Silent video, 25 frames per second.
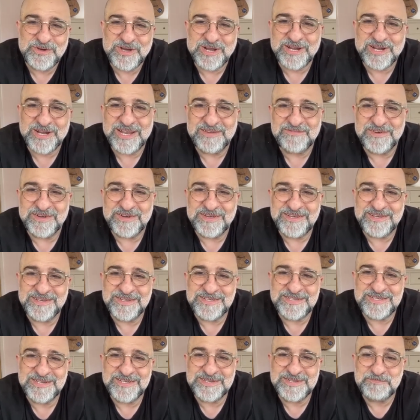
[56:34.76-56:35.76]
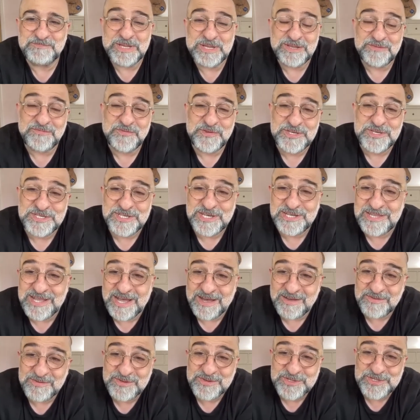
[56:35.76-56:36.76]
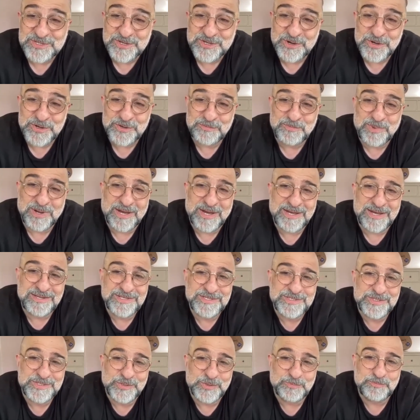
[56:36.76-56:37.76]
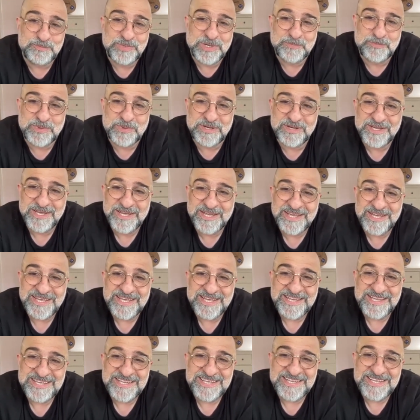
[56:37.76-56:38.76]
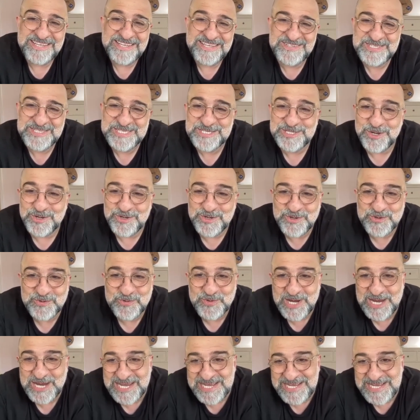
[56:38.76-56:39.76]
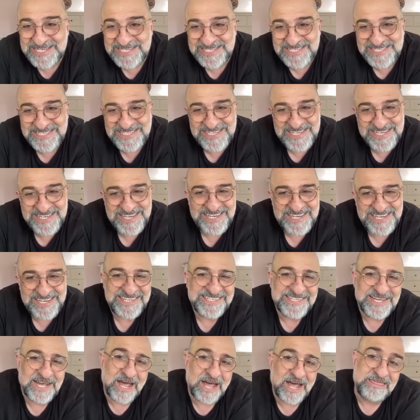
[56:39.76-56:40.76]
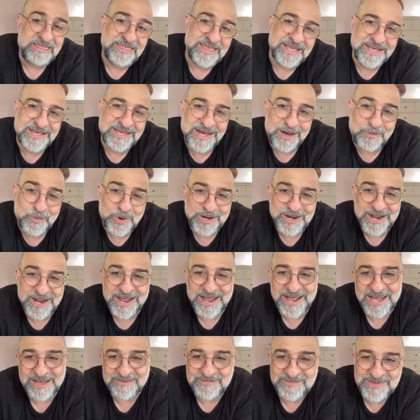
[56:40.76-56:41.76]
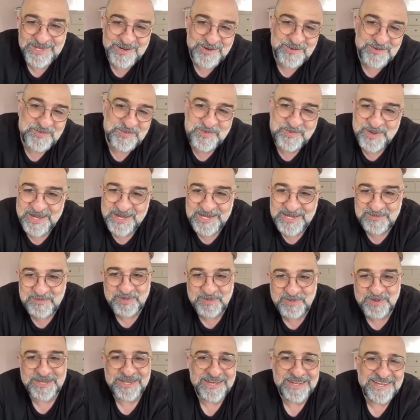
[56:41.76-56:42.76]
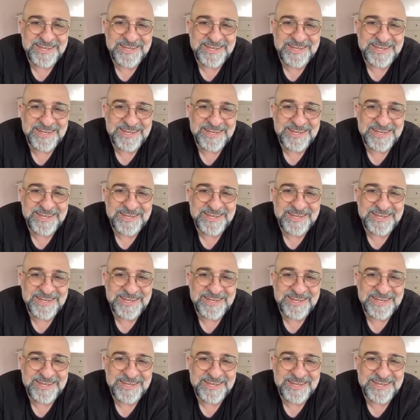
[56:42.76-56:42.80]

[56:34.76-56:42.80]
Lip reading: clever, but if you've seen that song by Salt and Pepper, "You so crazy, I think I want to have your baby,"